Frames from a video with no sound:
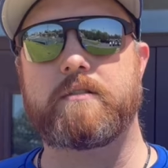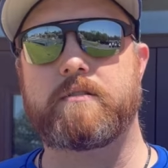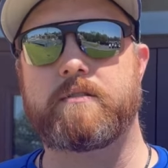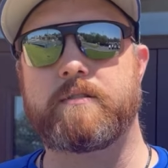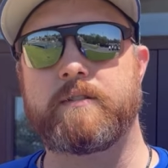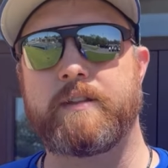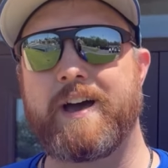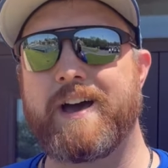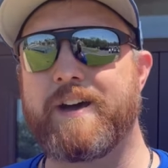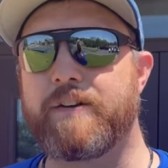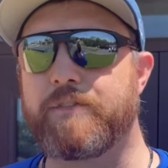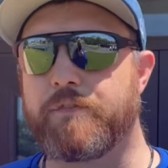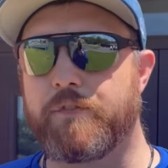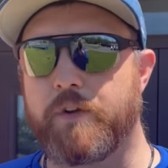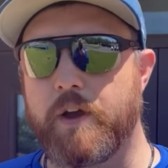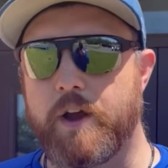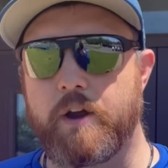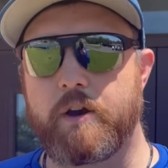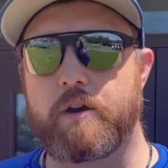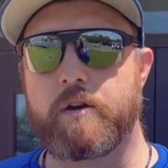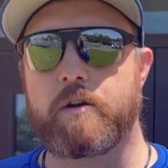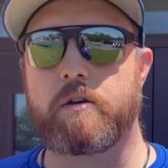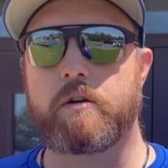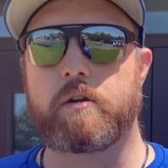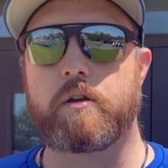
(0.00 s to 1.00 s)
not
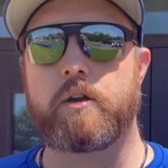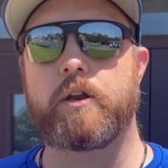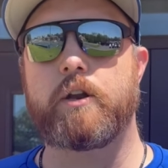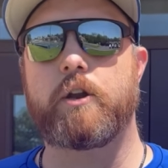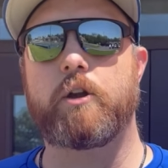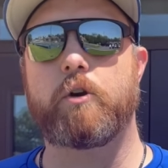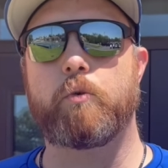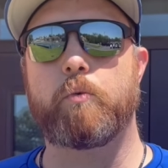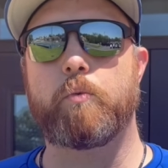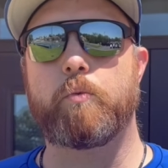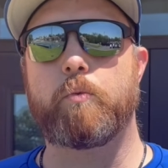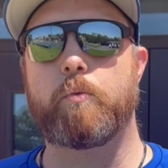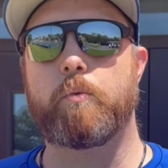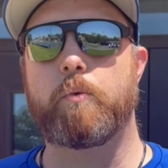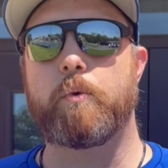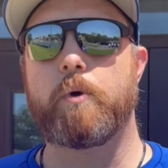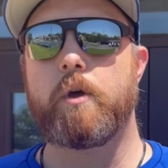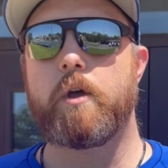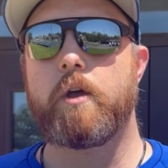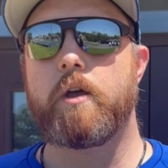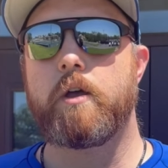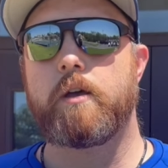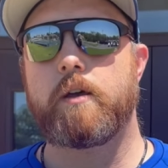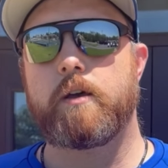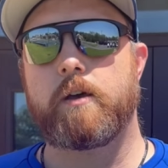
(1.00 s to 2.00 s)
fair. You know,
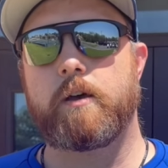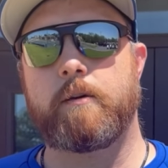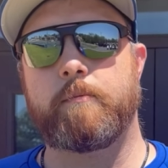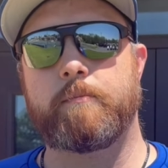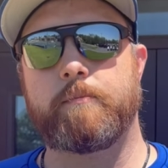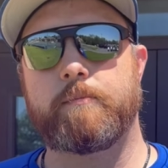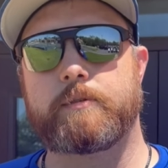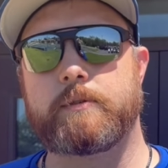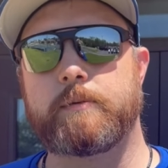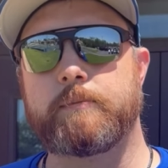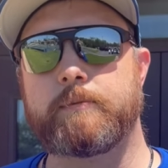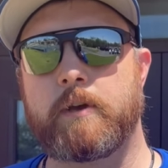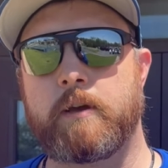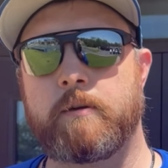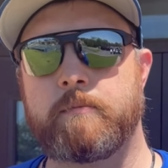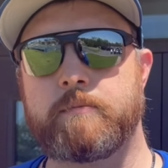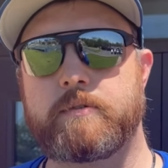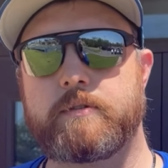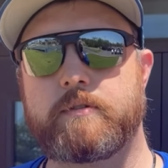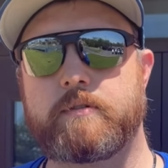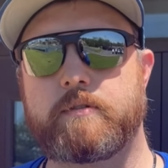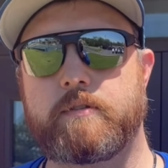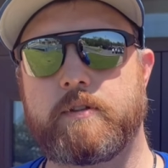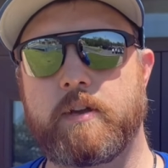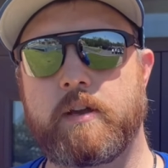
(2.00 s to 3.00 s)
um,
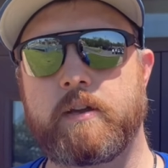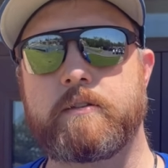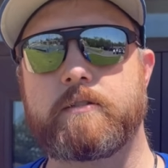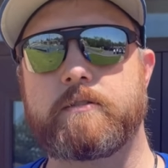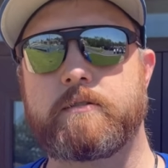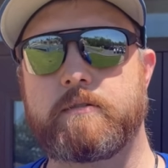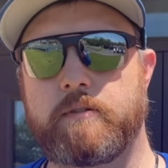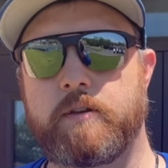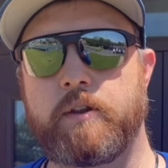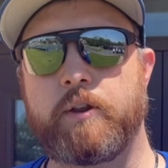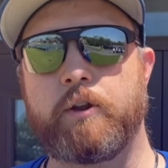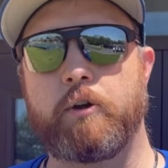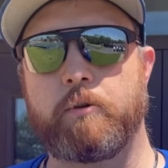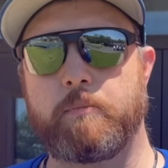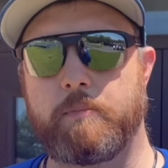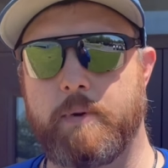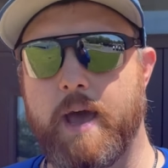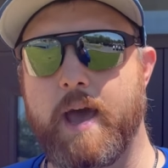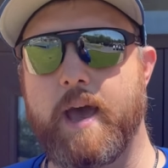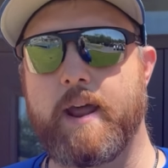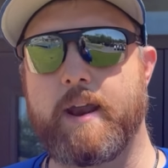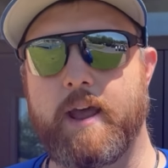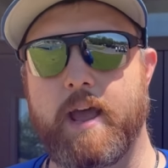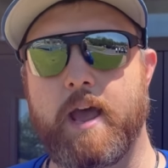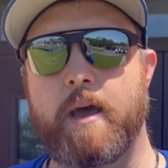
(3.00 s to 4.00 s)
sometimes things, you know,
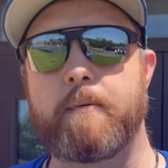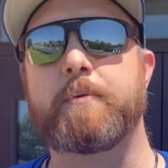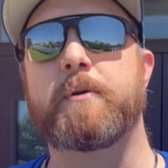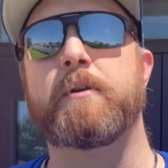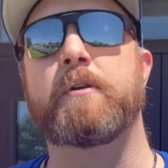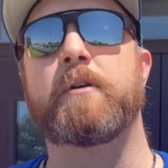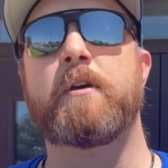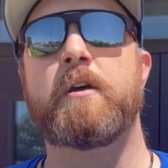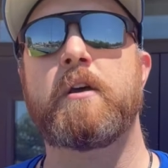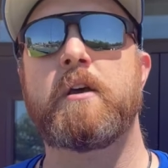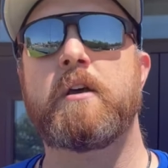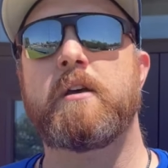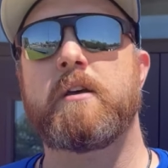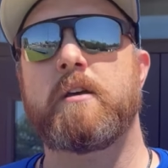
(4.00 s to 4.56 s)
bad happen.